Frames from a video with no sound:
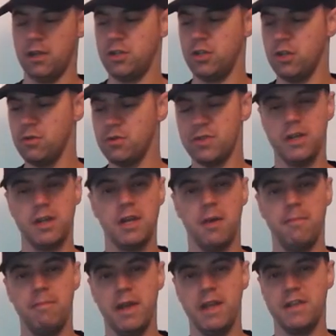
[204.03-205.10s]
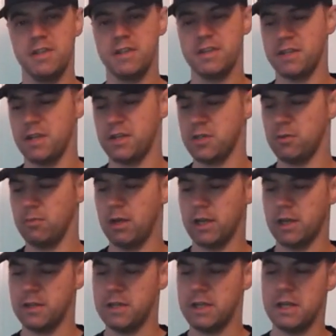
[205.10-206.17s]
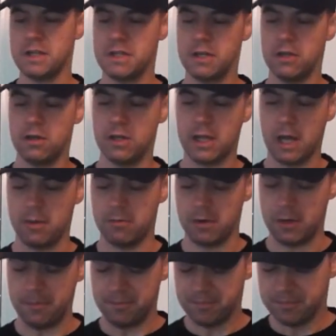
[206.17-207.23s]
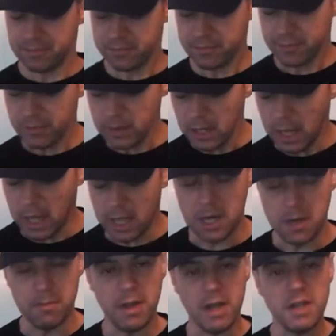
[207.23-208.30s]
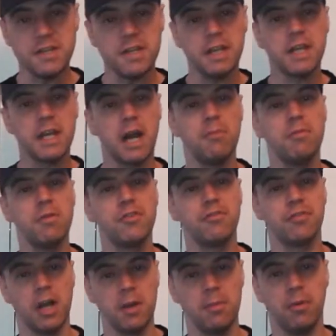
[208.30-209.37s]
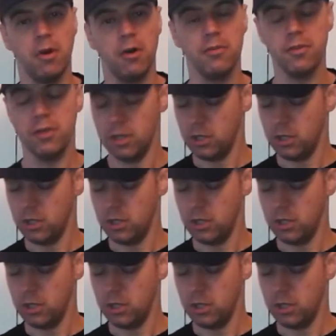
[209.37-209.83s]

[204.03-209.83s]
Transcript: And using a basic setup like a DSLR camera and a basic camera tripod